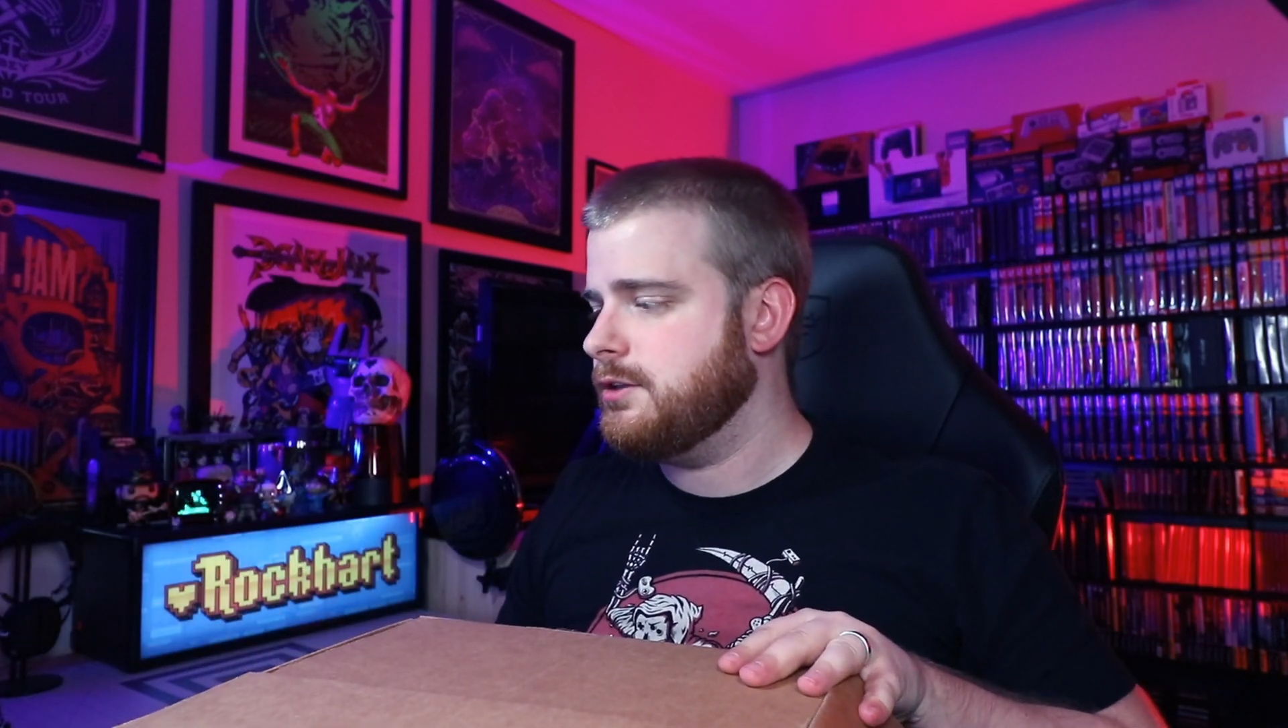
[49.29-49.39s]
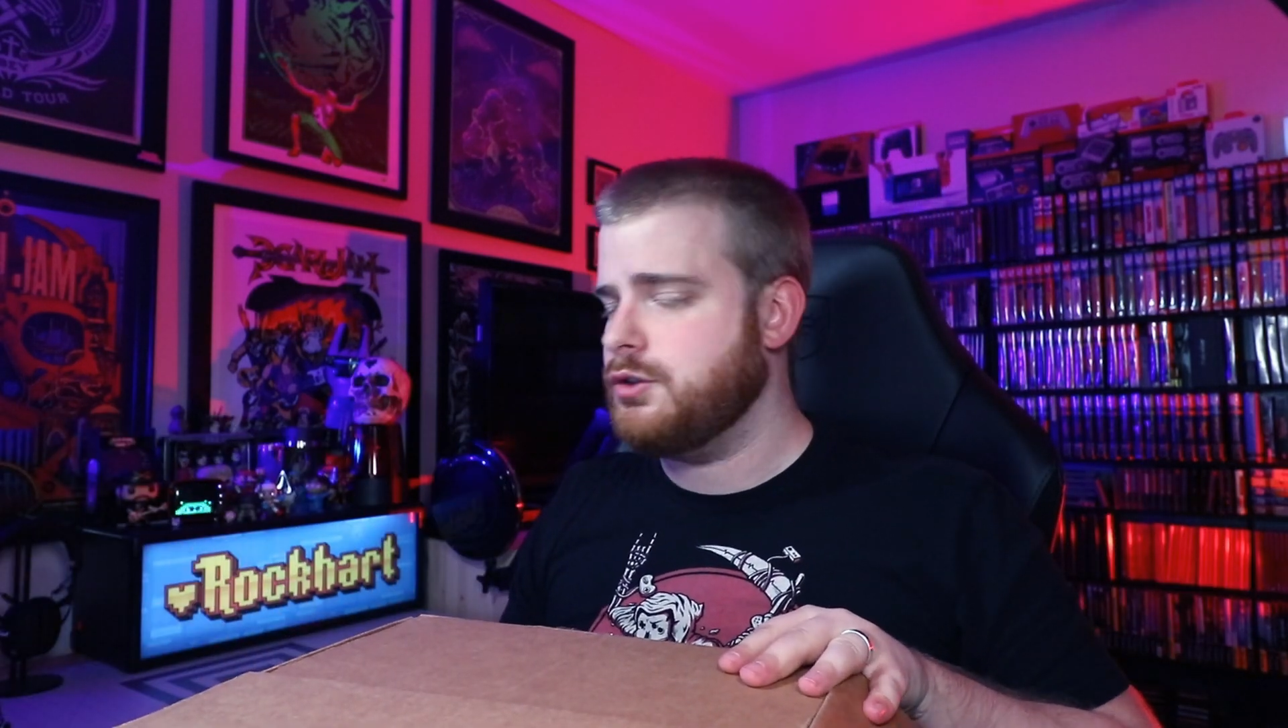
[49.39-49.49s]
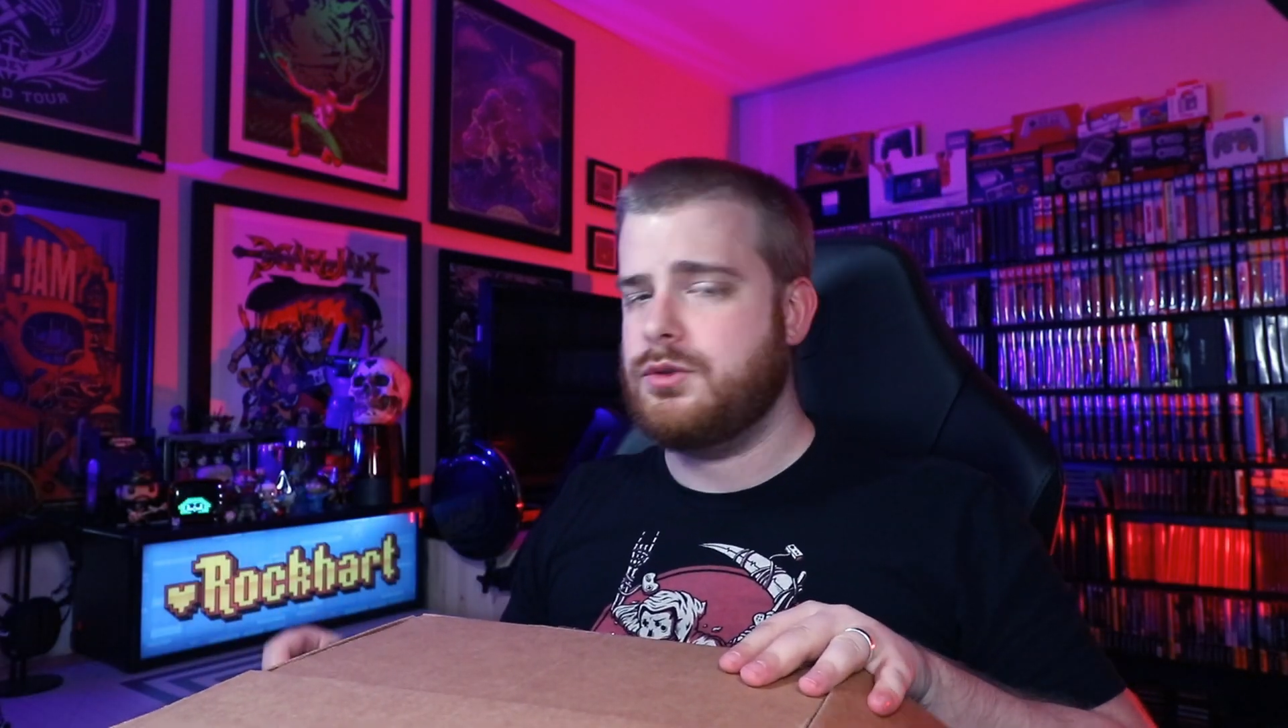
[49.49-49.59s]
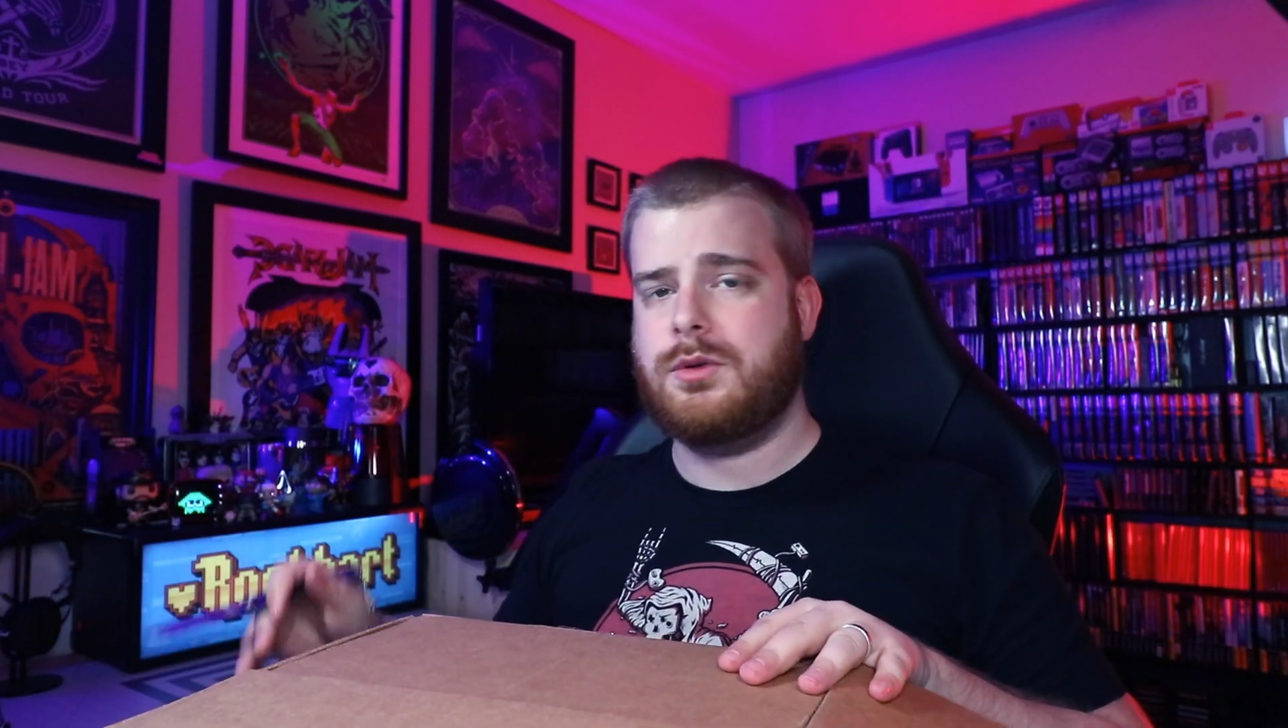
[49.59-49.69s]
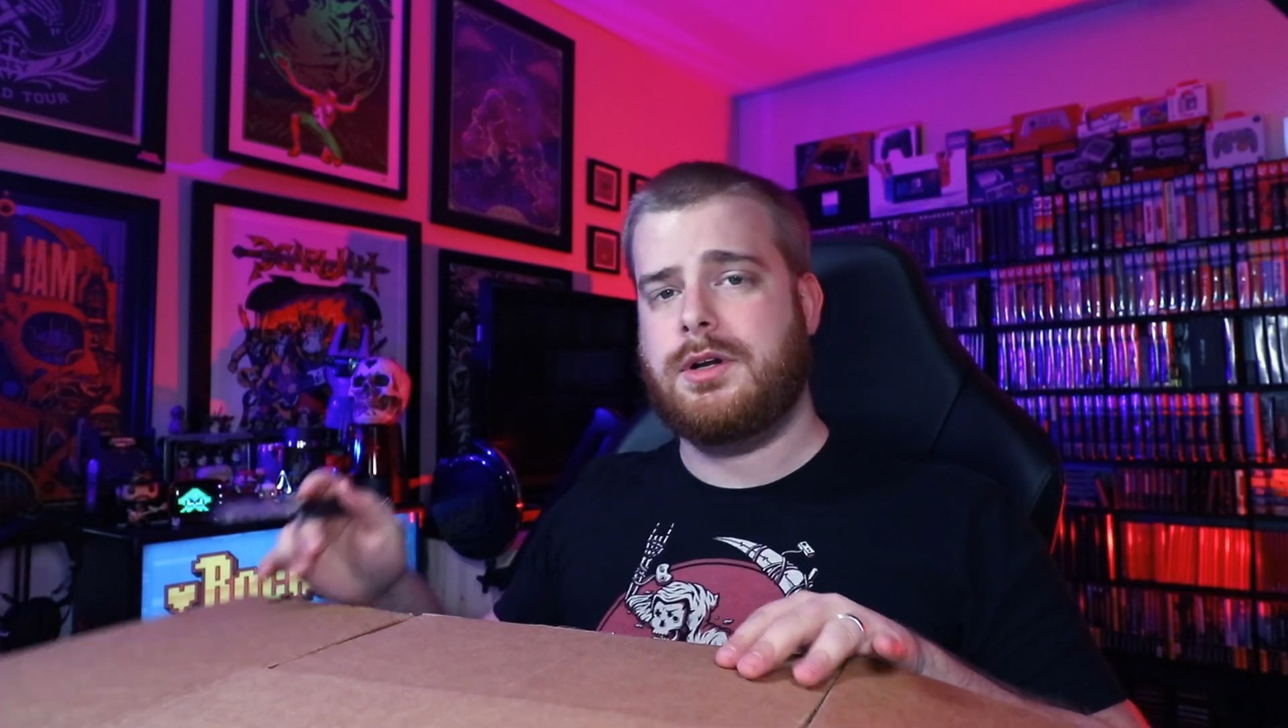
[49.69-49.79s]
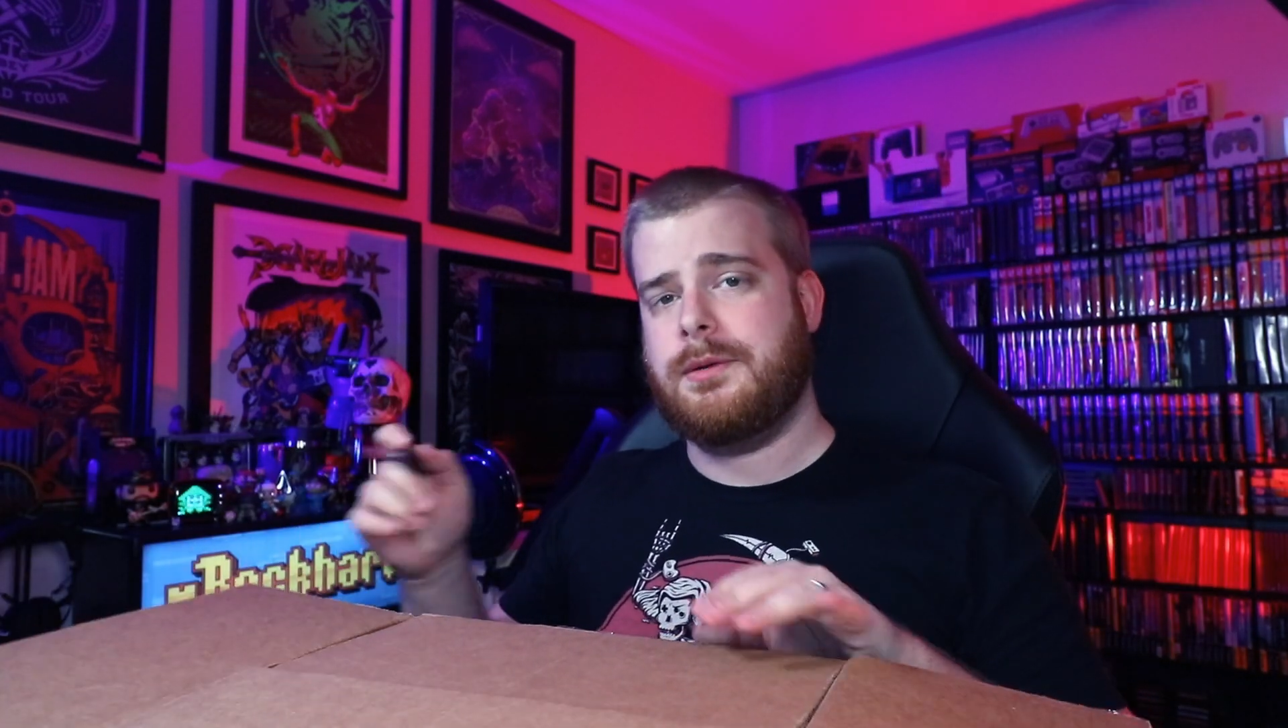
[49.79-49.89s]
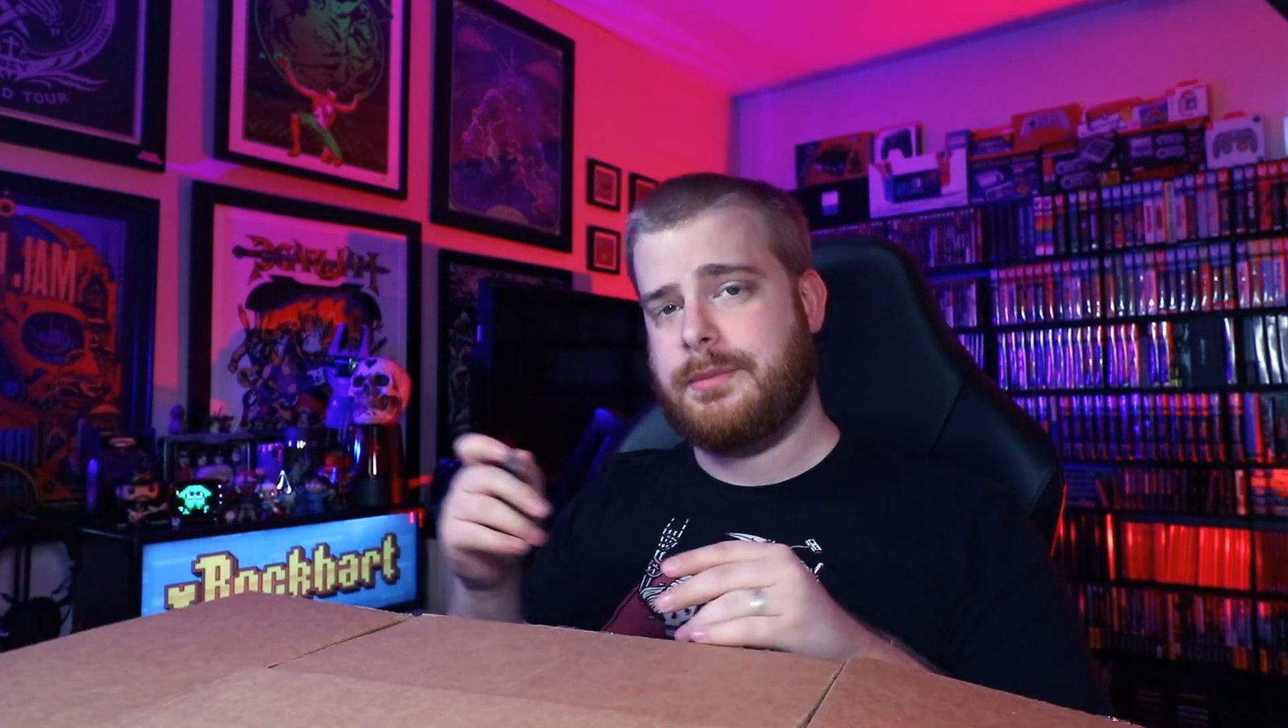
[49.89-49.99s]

do